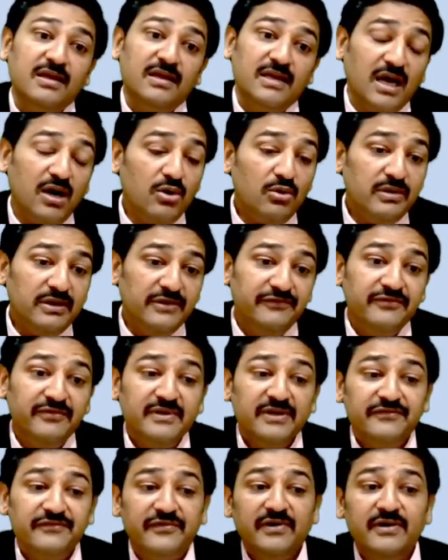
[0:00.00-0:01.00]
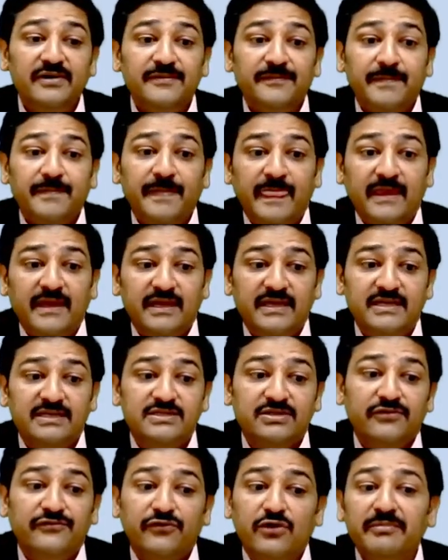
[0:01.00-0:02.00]
Now, if we refer it
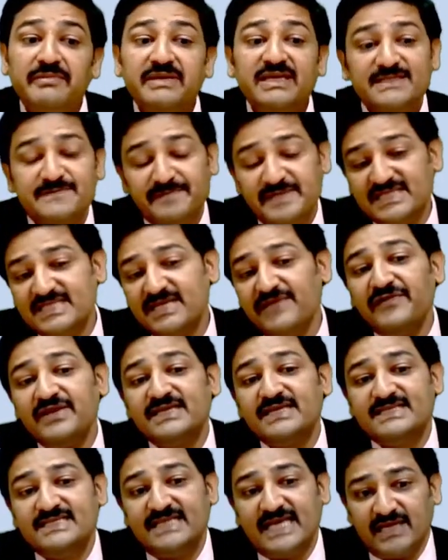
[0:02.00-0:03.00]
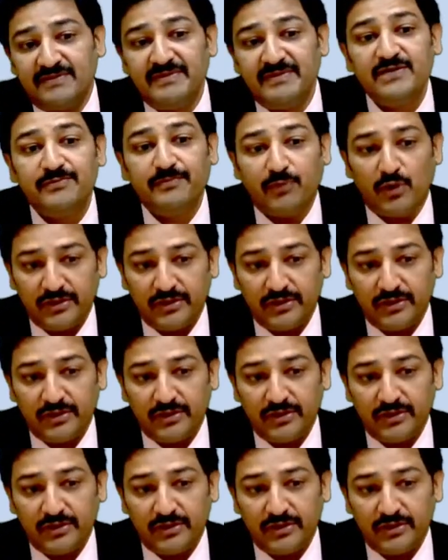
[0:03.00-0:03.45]
from a specific segment